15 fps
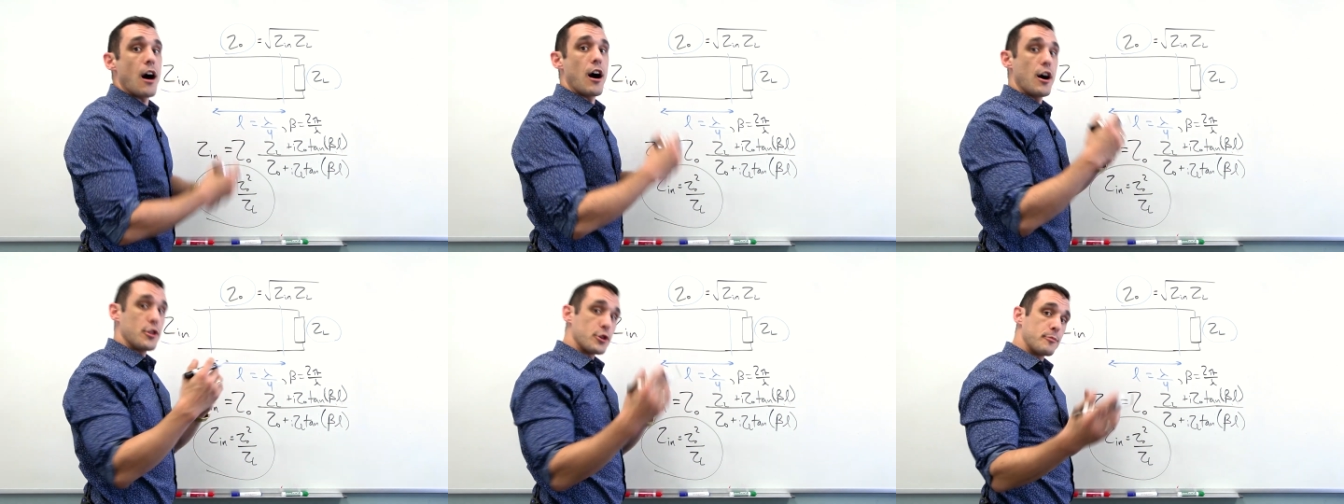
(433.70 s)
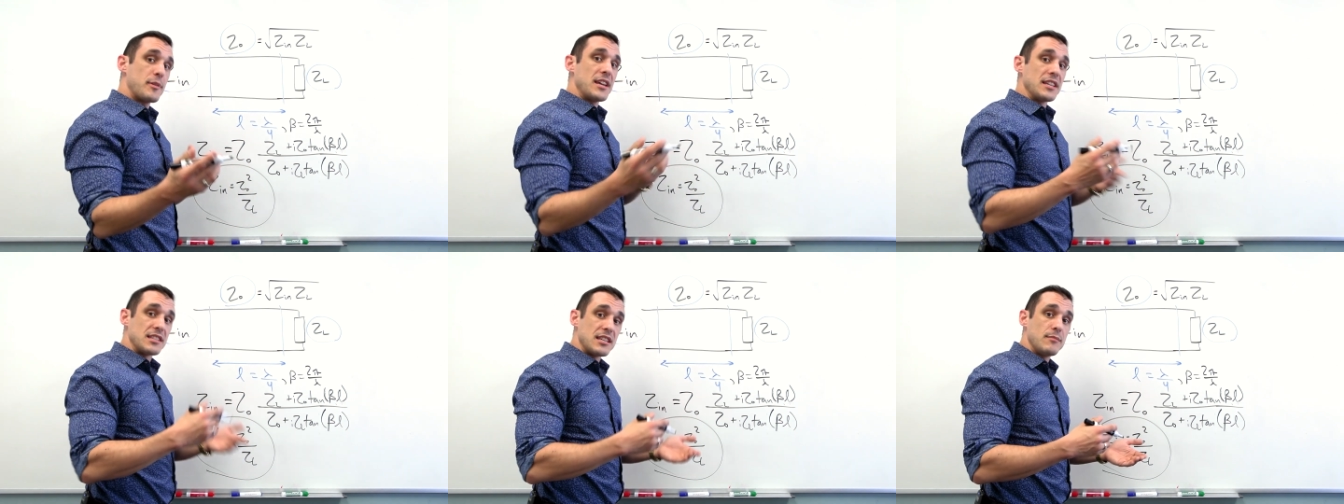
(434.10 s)
Other
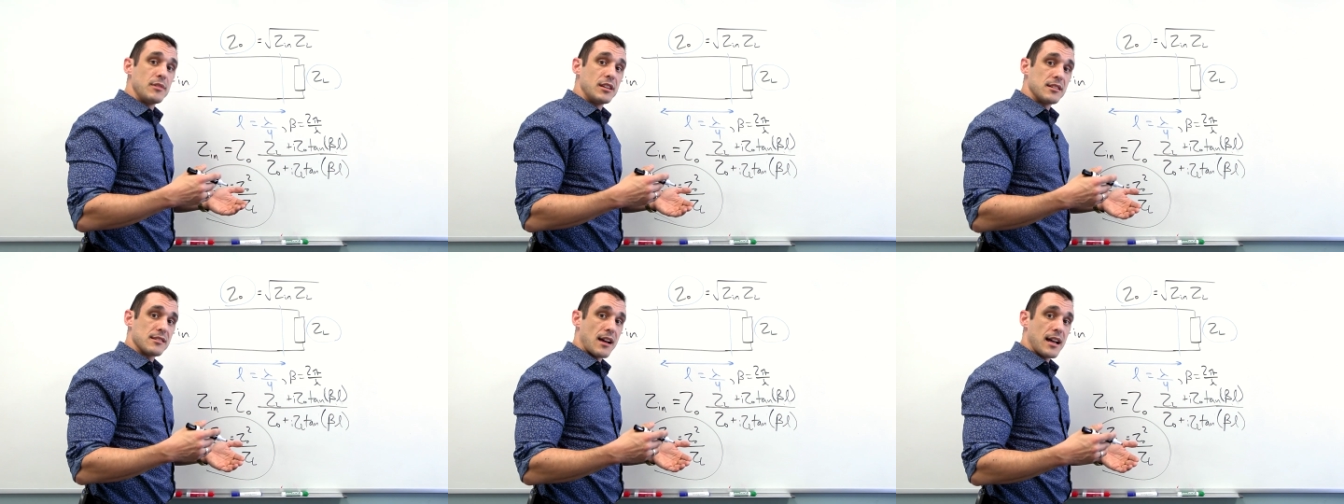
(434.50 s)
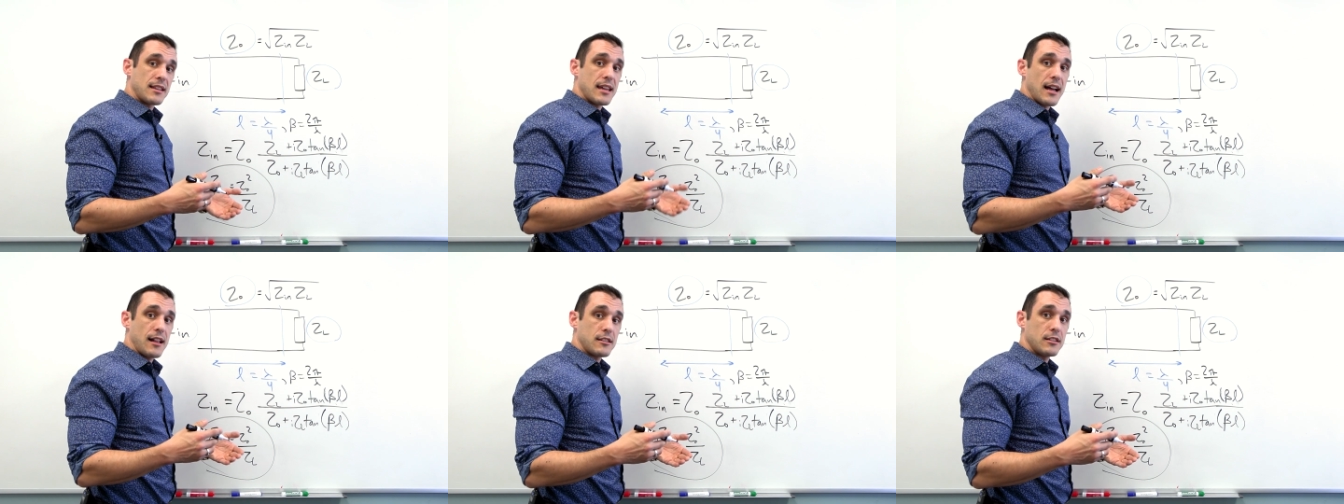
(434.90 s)
PCB design
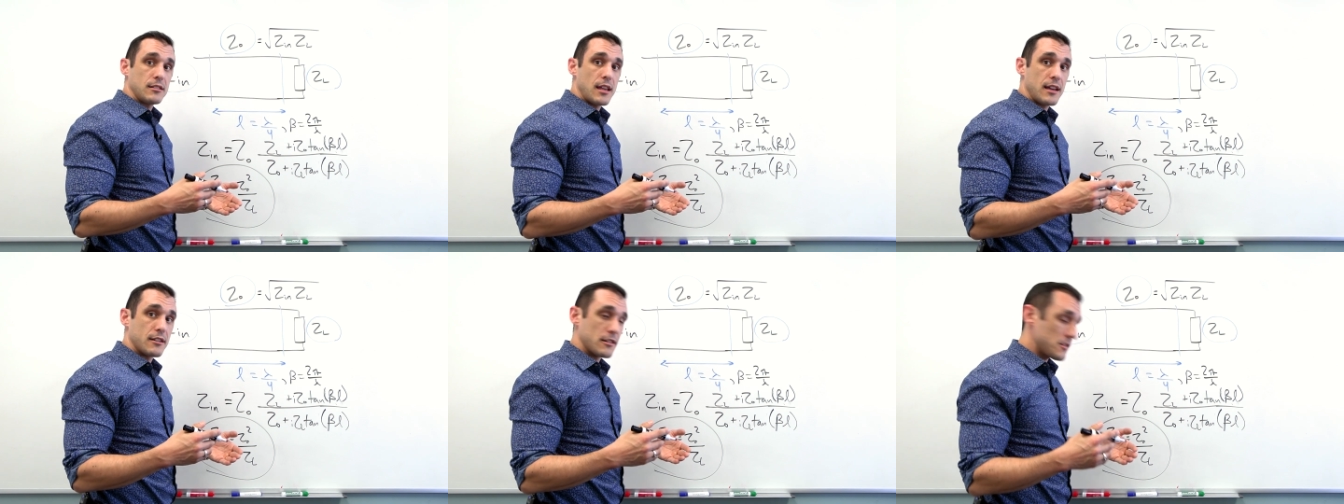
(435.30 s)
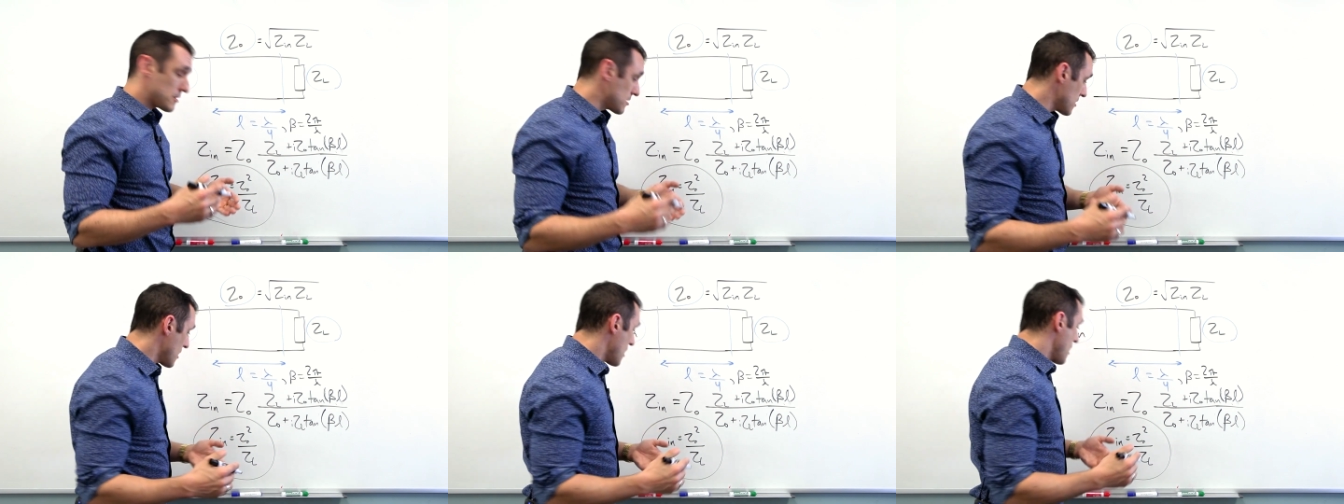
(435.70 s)

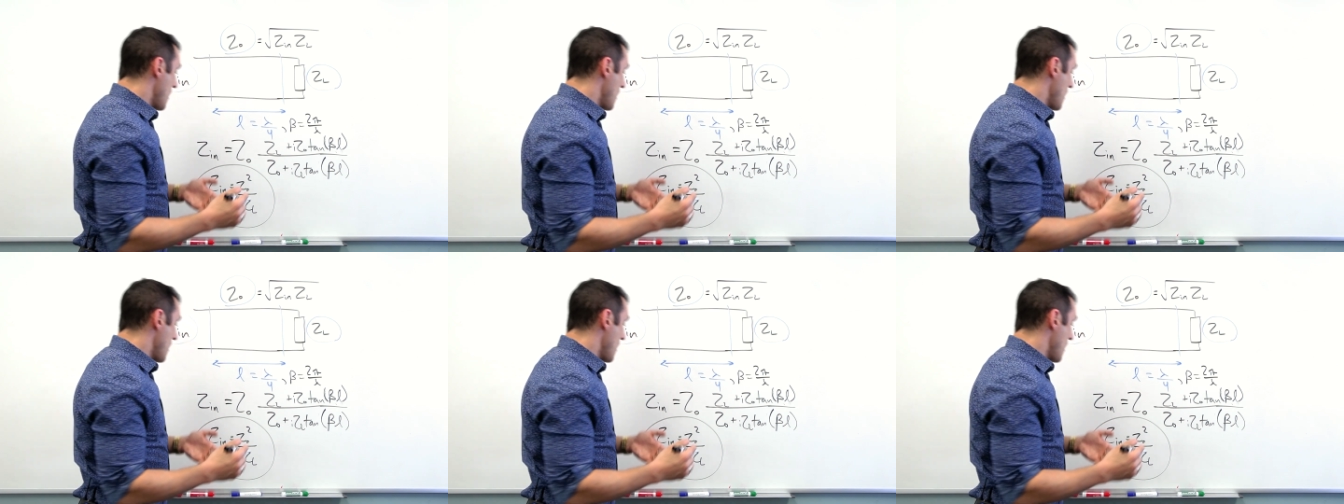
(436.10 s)
calculators,